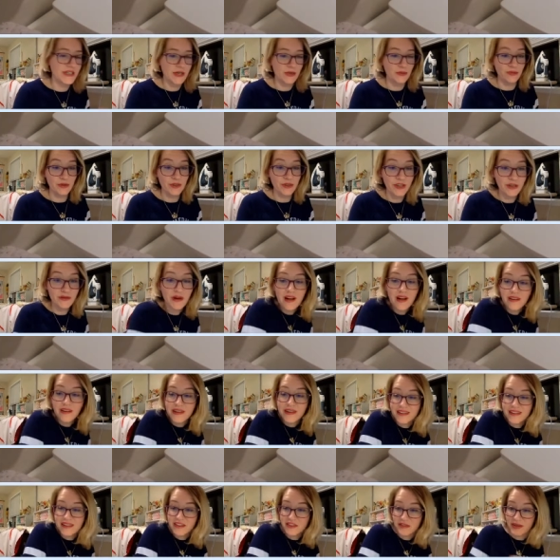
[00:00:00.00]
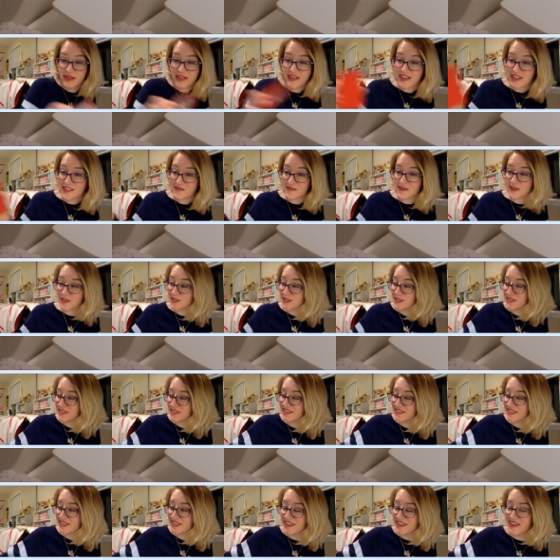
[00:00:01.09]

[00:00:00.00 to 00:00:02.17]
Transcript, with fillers: it really well in the 3DS version,